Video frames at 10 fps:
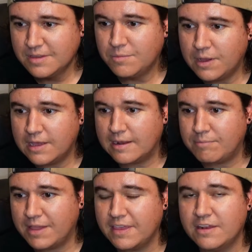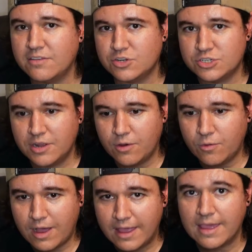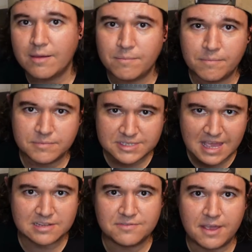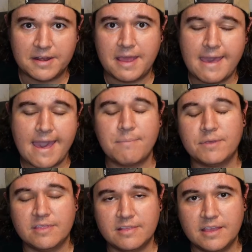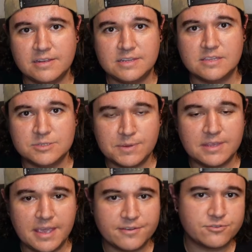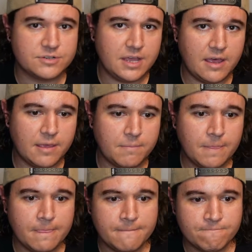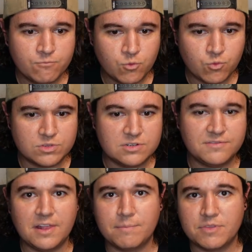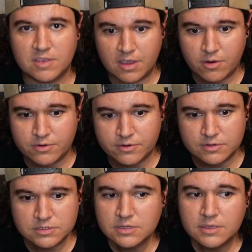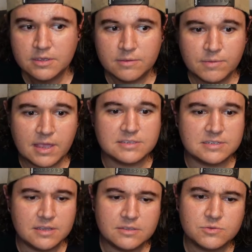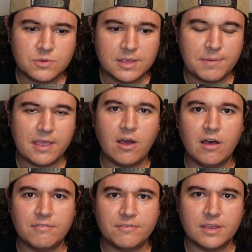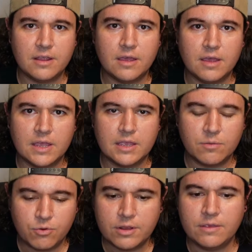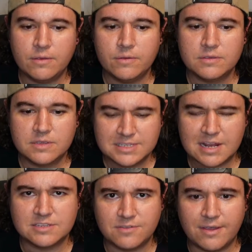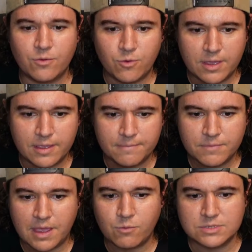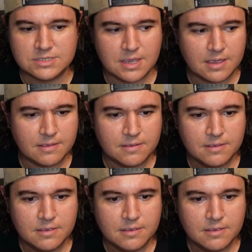But by the end of the show, I am satisfied and happy that they did spend the extra time to develop the characters, because it does really pay off in a pretty satisfying way, I would say.